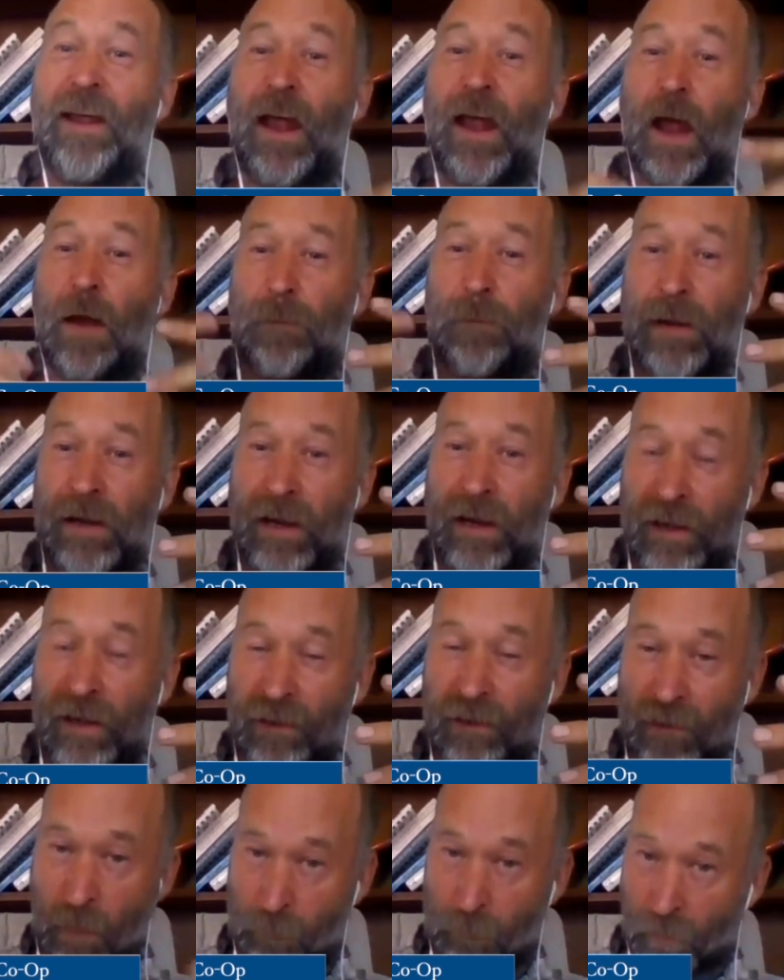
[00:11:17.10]
and begin
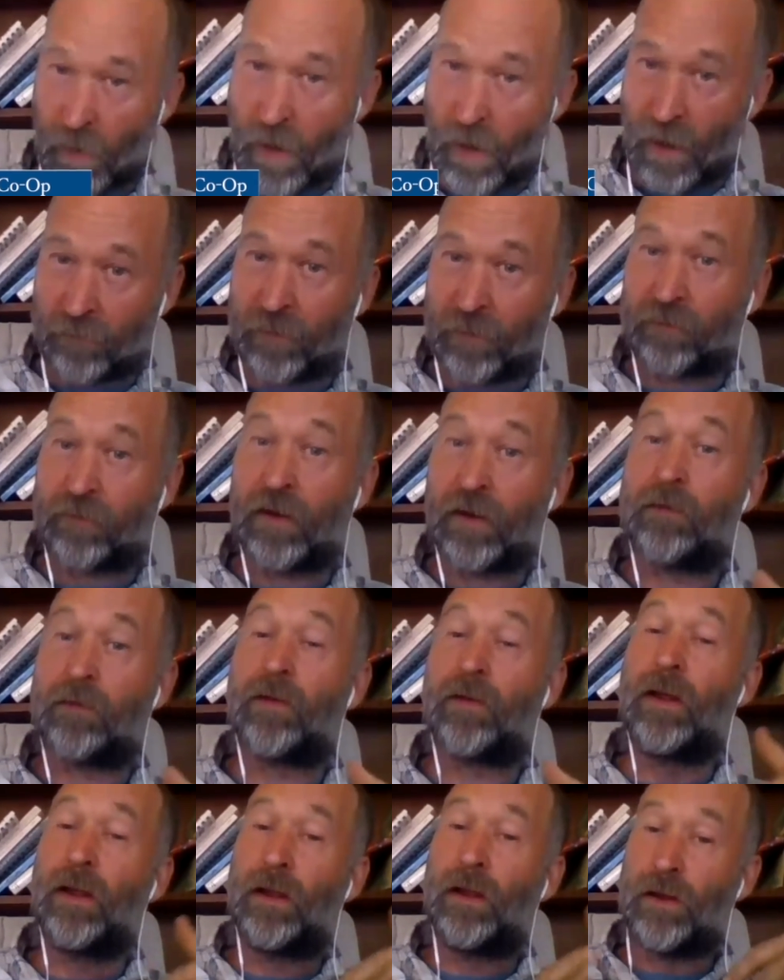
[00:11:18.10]
in that process of
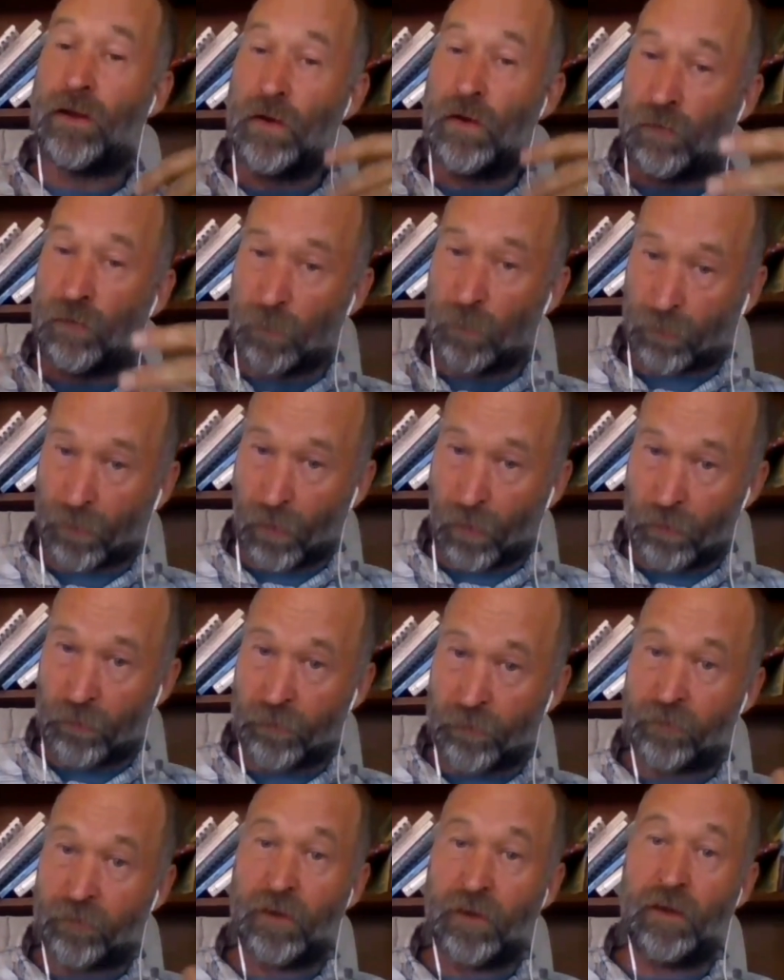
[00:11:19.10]
using
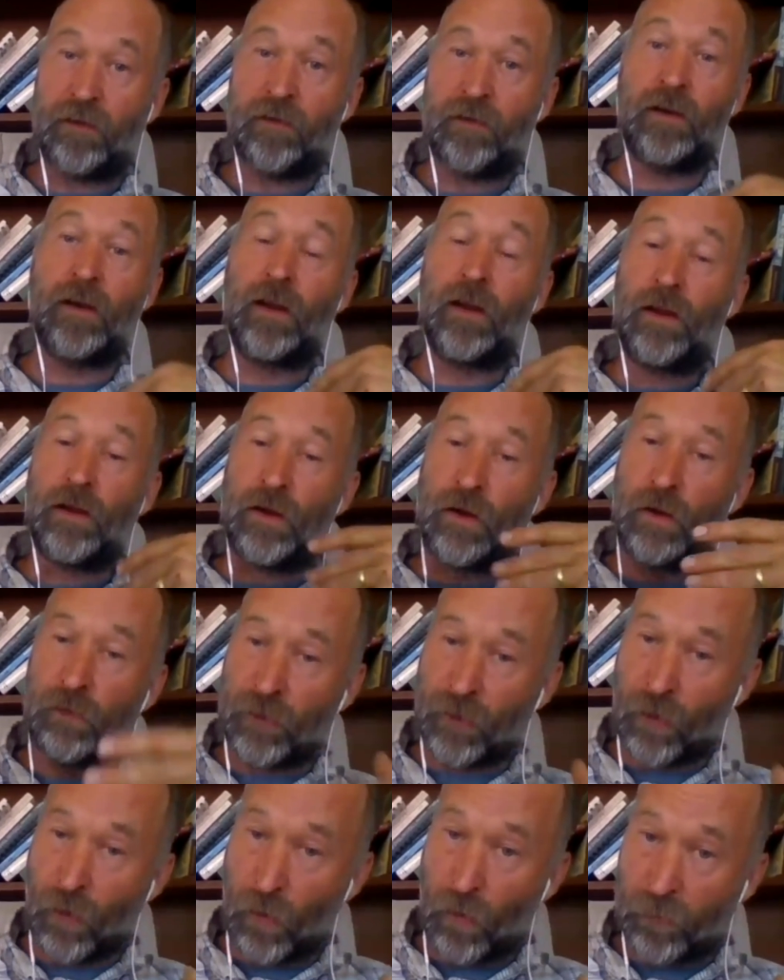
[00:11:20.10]
produce in season,
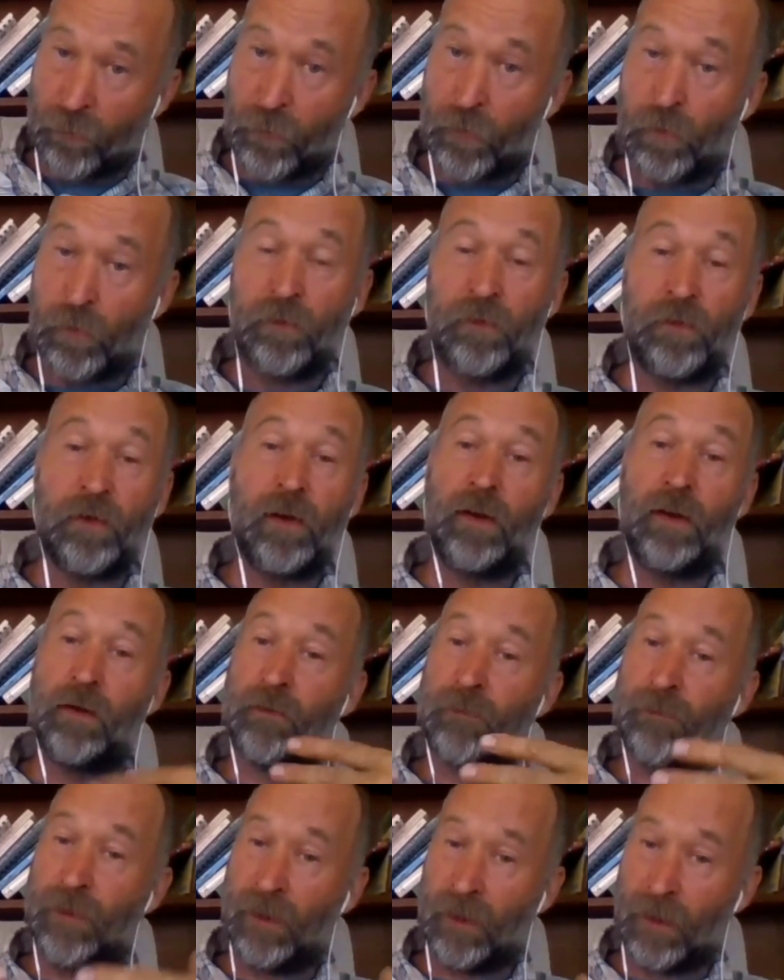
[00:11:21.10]
using whole foods,
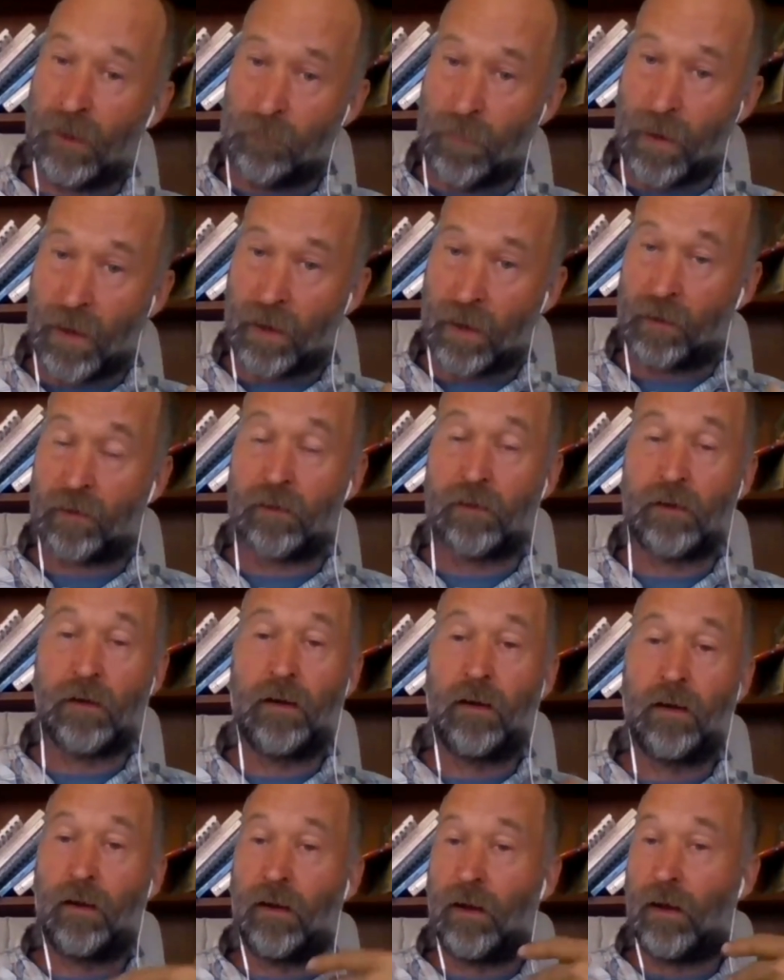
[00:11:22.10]
feeling better.
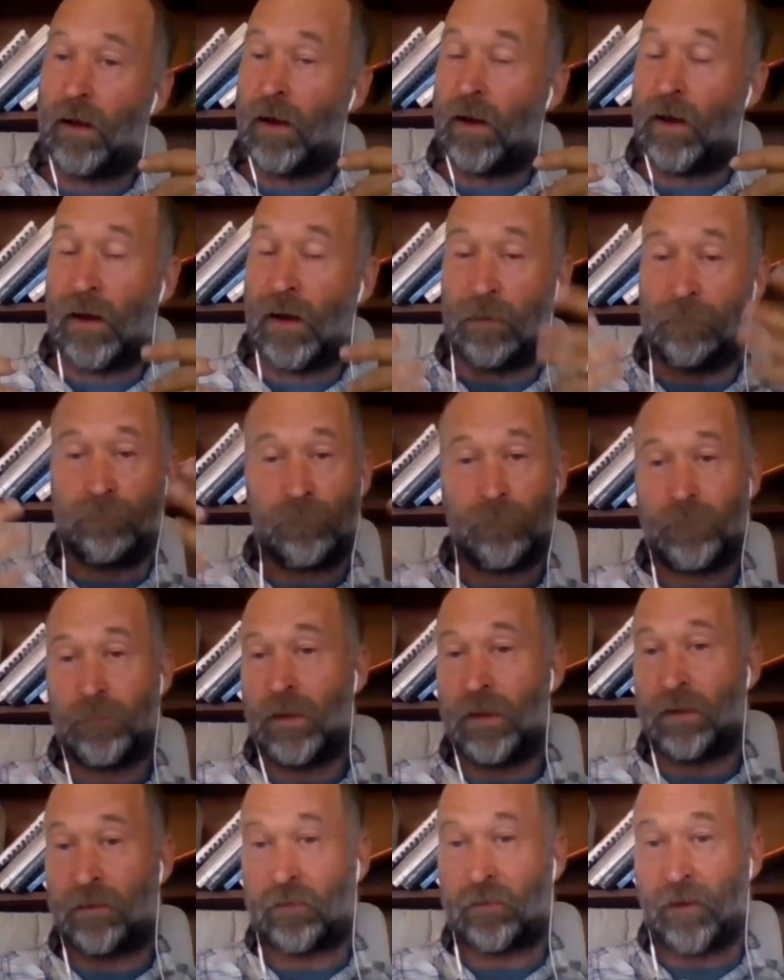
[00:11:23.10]
Um,
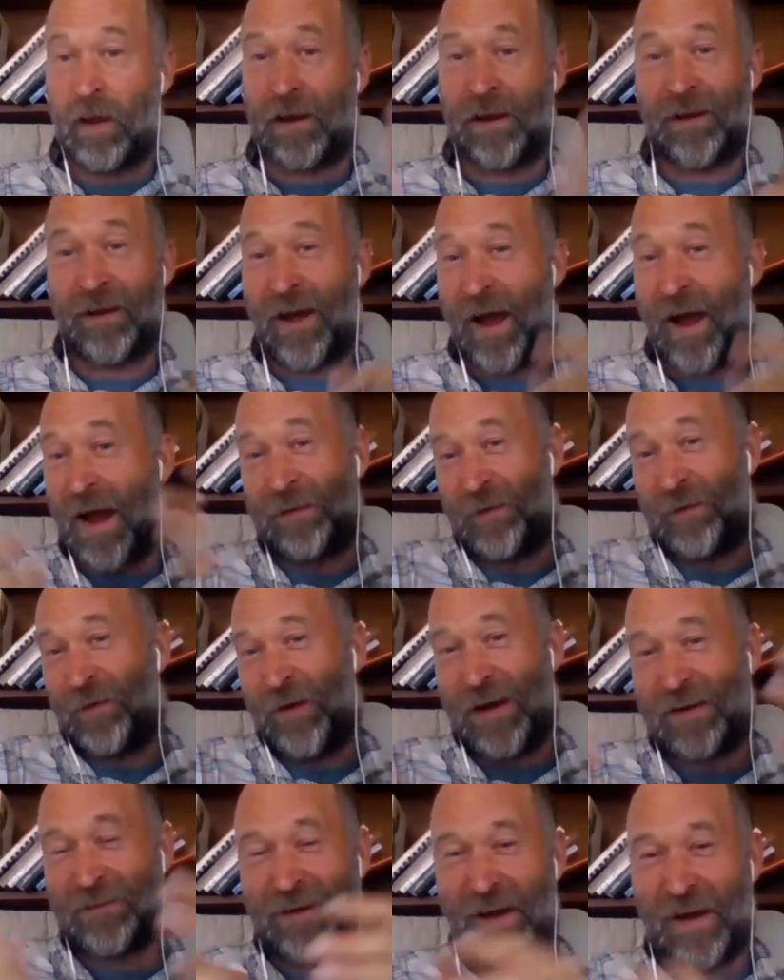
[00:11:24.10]
it's like, I don't know,
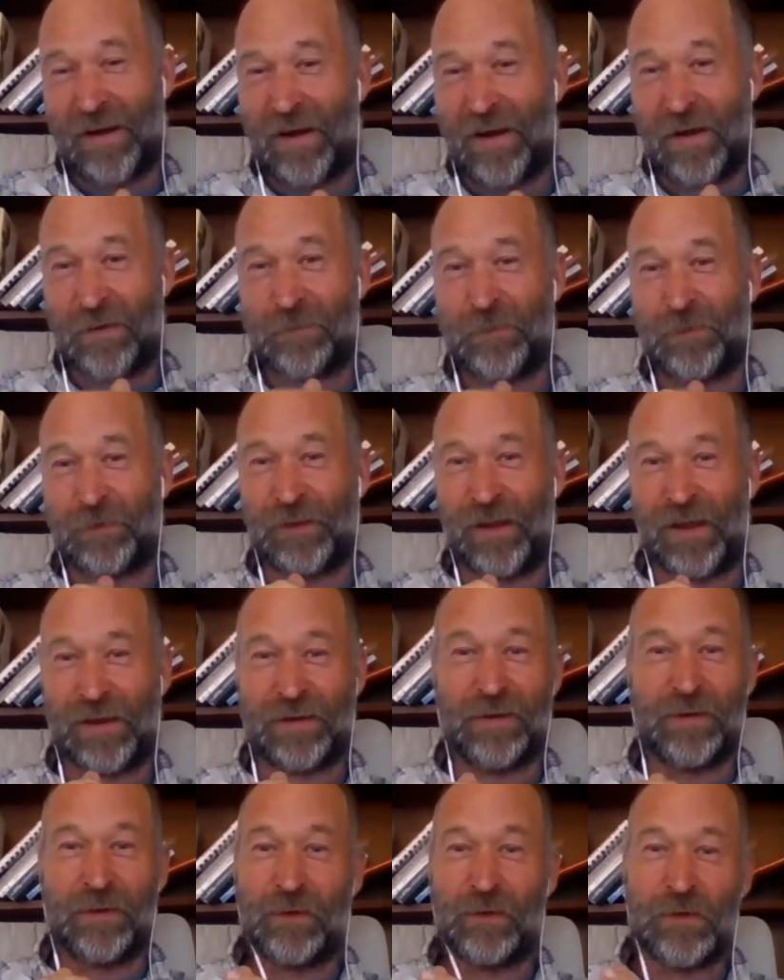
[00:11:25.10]
I, I, I feel
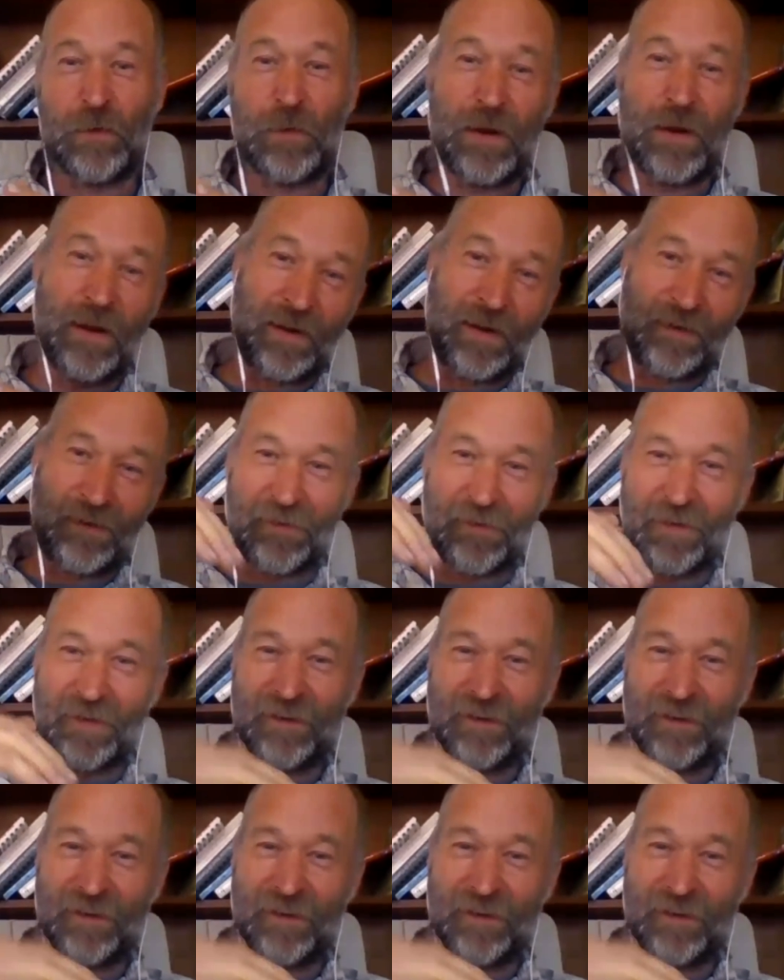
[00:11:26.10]
like you, you get on,